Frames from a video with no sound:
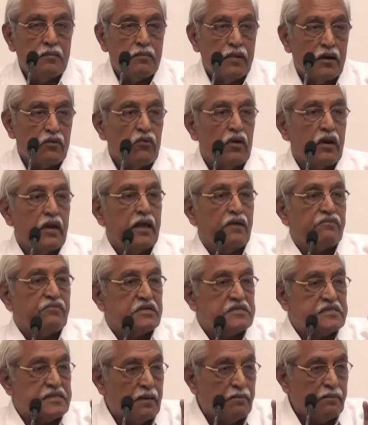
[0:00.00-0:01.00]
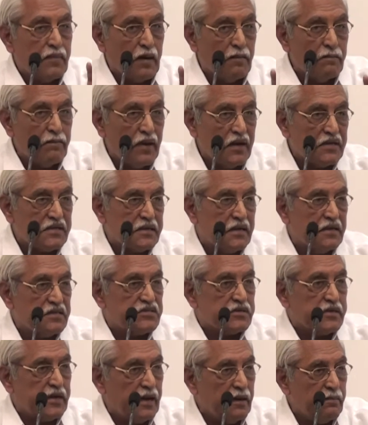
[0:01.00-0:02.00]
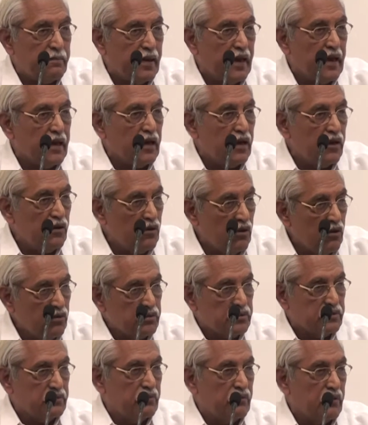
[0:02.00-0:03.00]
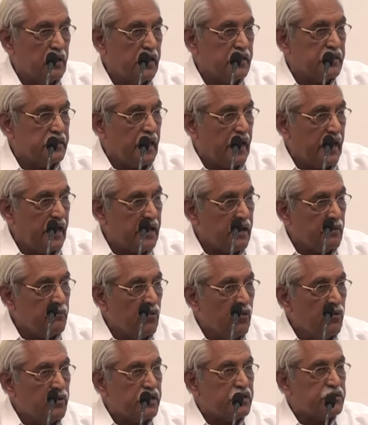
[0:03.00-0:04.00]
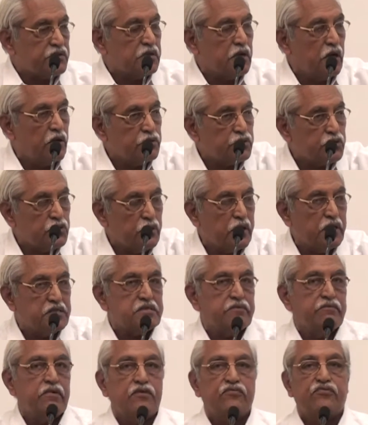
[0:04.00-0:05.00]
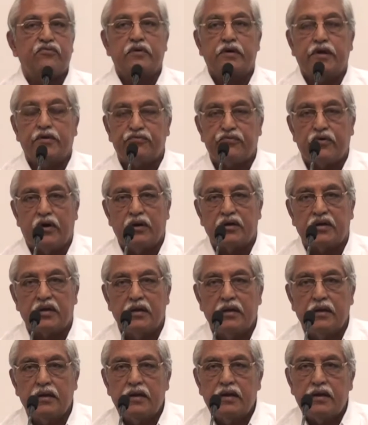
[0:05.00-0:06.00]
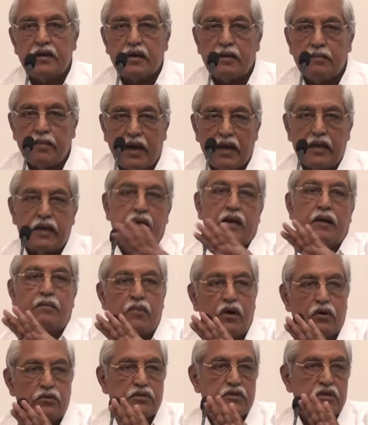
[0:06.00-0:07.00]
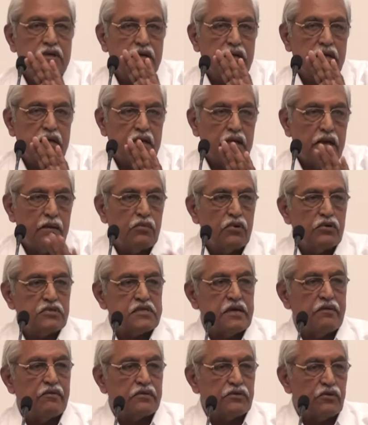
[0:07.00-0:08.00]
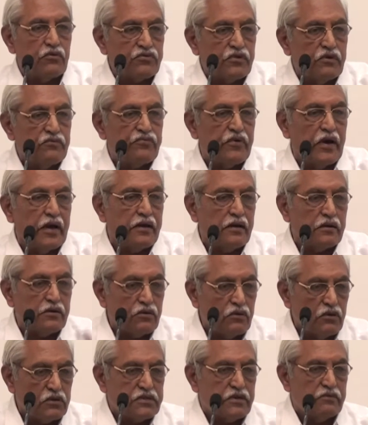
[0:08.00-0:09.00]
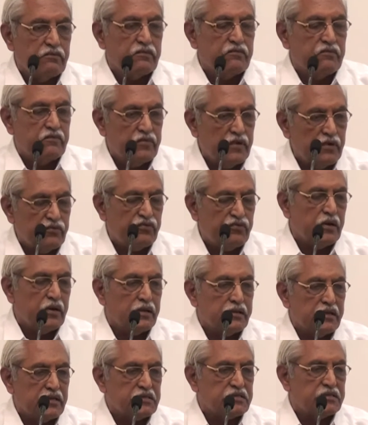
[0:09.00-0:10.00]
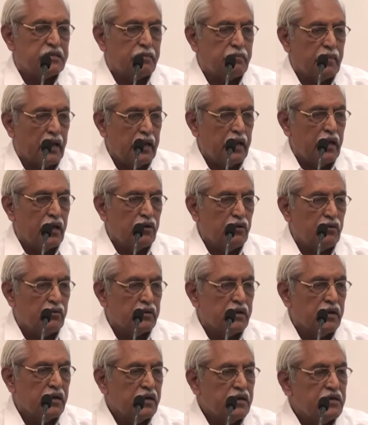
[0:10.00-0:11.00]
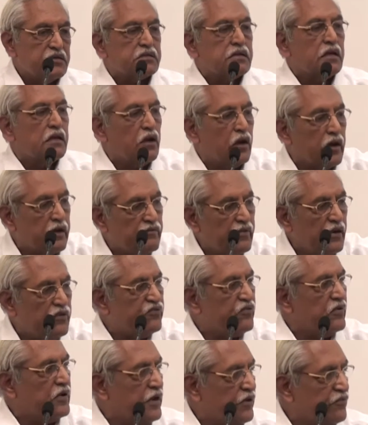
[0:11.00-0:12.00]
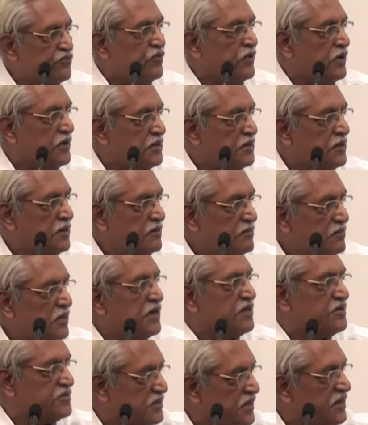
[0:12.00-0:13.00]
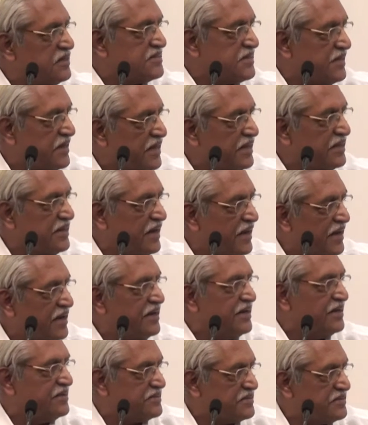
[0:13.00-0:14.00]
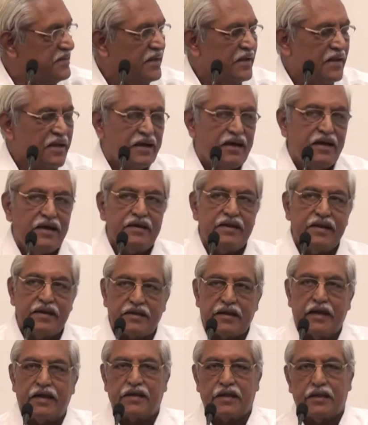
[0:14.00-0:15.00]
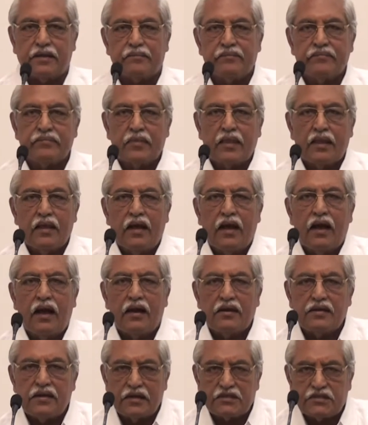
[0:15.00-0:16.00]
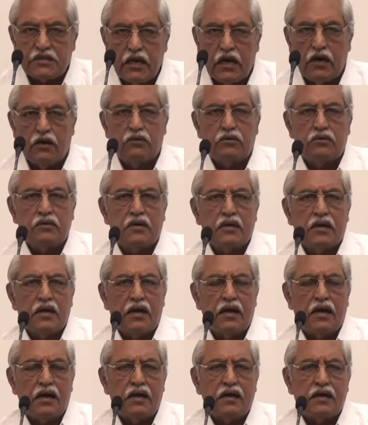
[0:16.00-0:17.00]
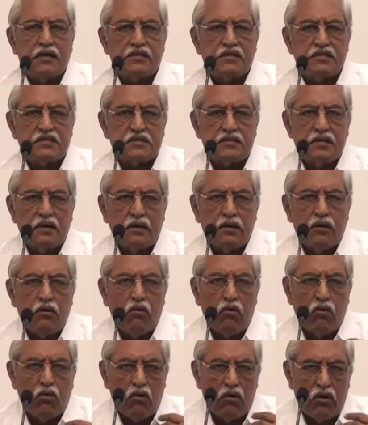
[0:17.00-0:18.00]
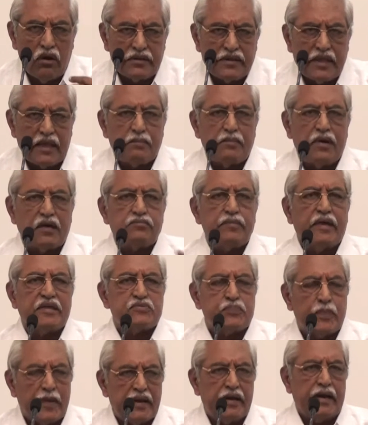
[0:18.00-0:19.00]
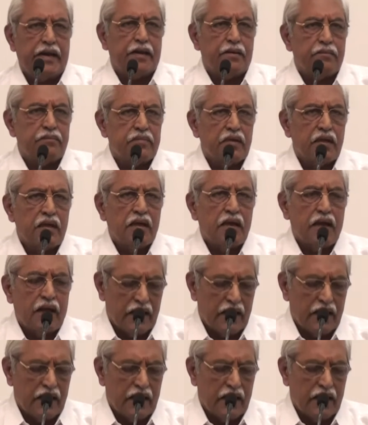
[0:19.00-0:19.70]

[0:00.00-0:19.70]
But only after some compulsion, State Bank alone, only their amount is now shown as a willful default. Remaining amount, about 7,500 crores of this Malaya loan, is still not a willful default, but is still sitting there and is dictating. And that's how the whole thing must be speeded up.